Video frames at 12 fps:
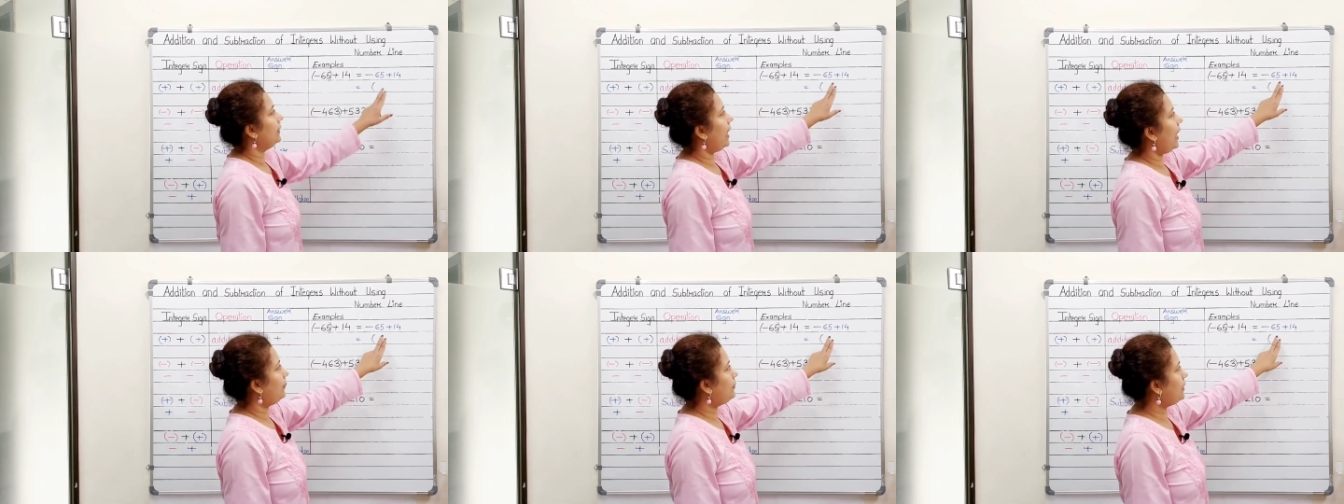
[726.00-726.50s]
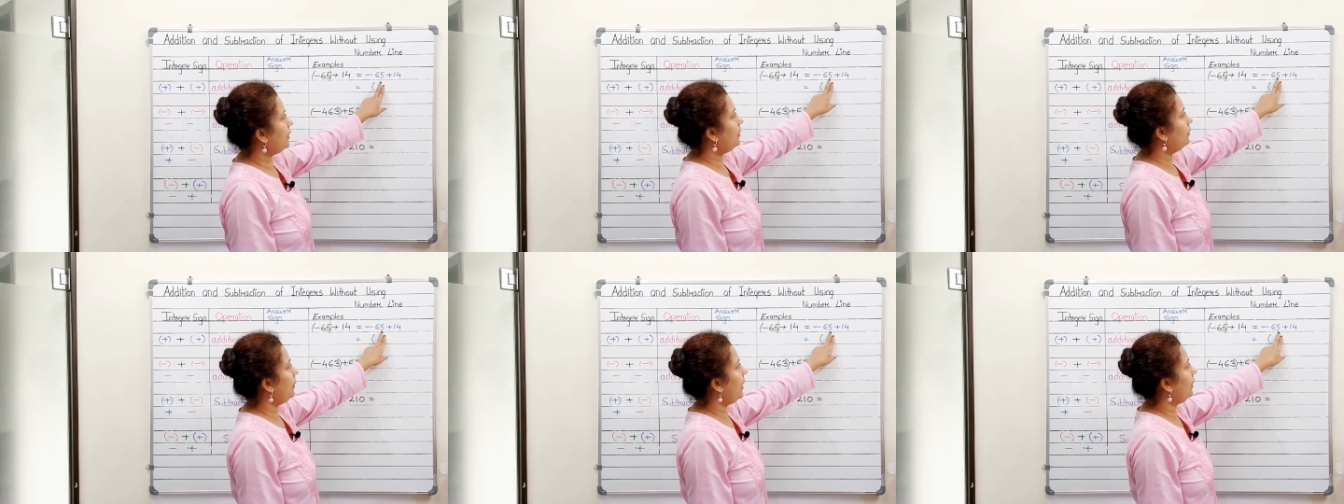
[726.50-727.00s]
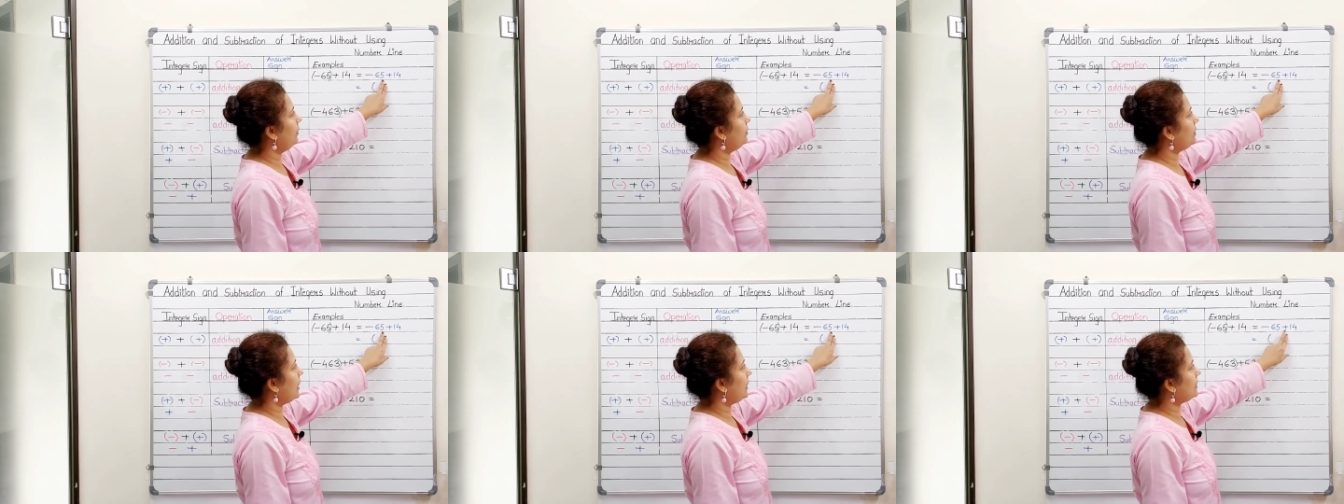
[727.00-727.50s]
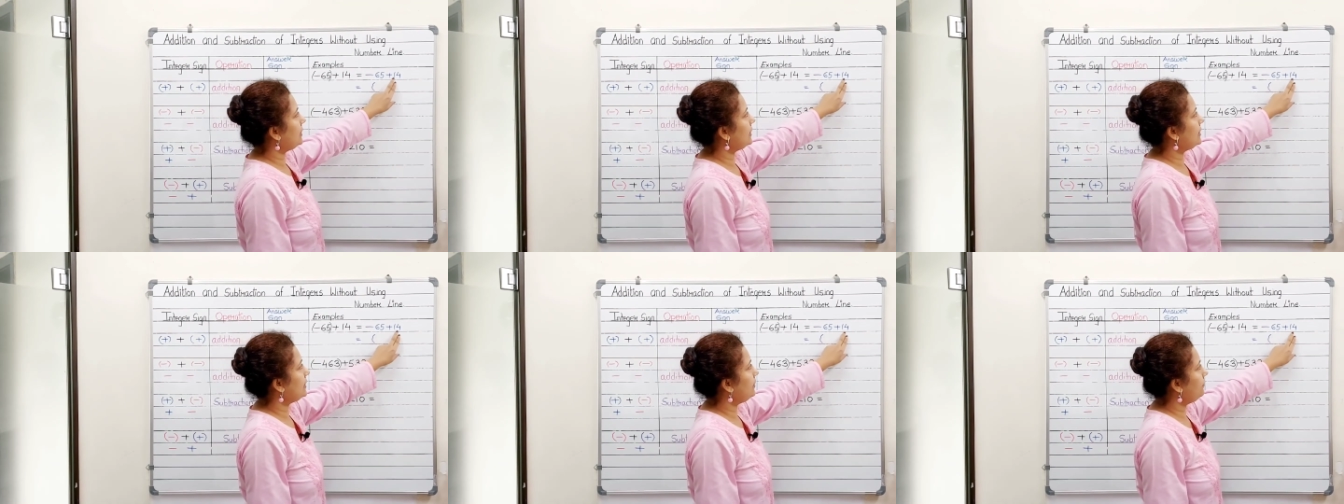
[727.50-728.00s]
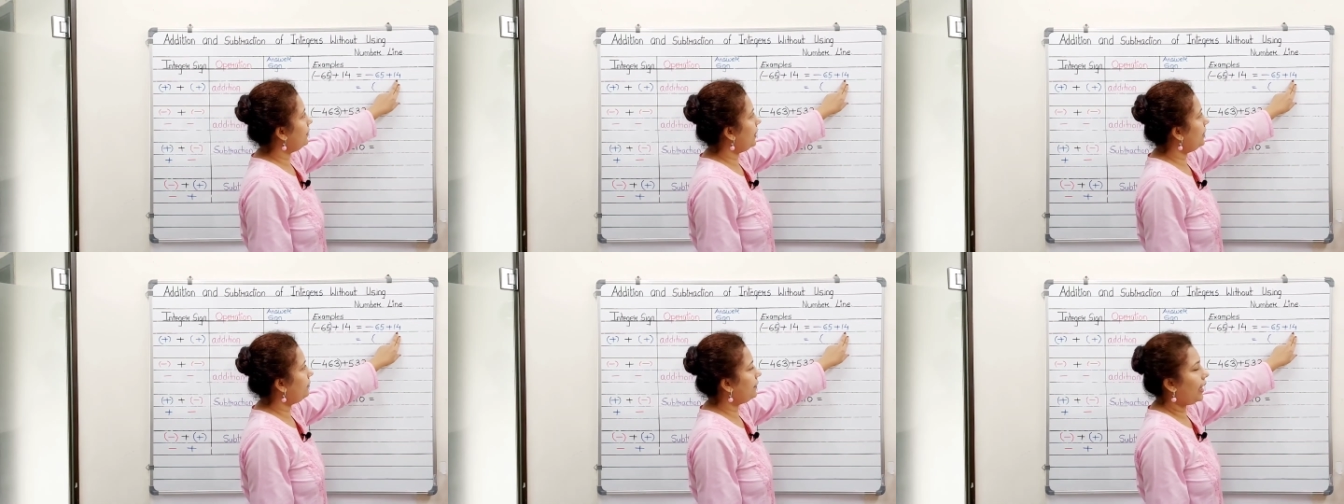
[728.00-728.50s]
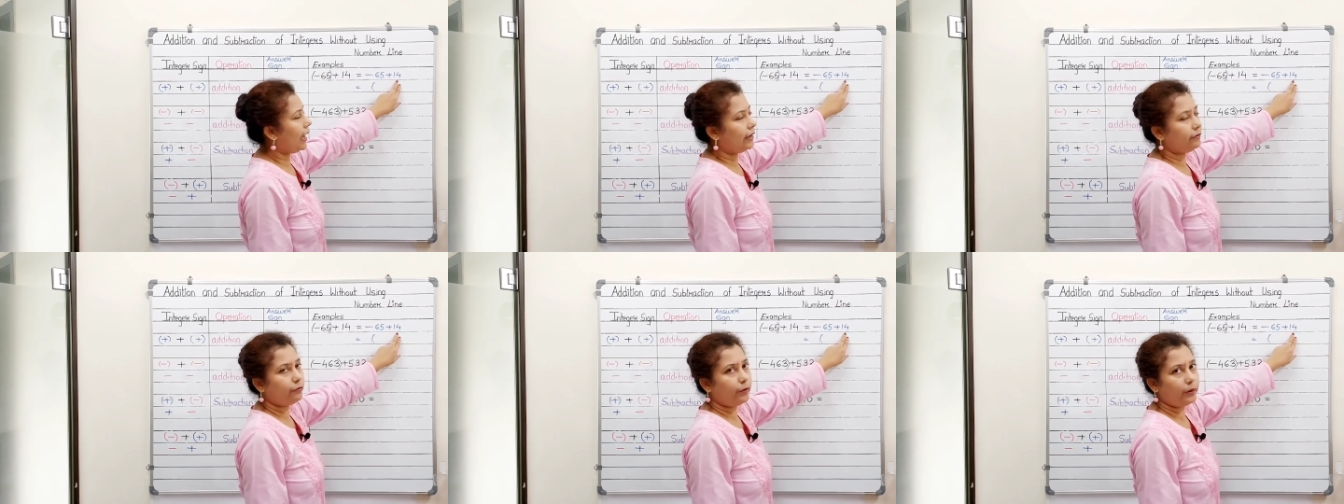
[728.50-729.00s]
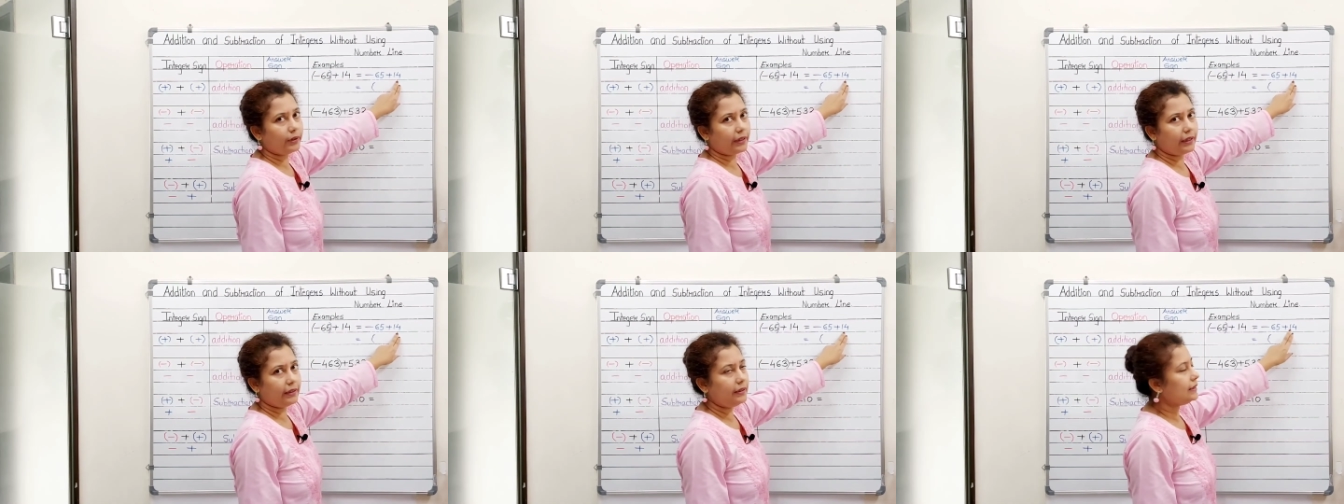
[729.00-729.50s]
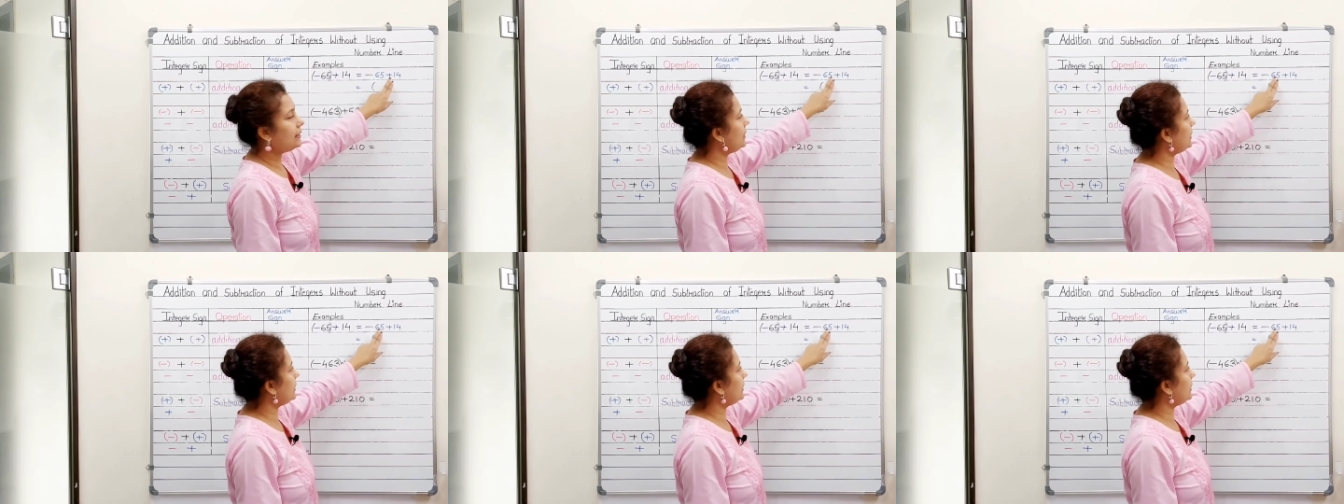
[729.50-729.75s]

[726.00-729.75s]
The absolute values are 65 and 14.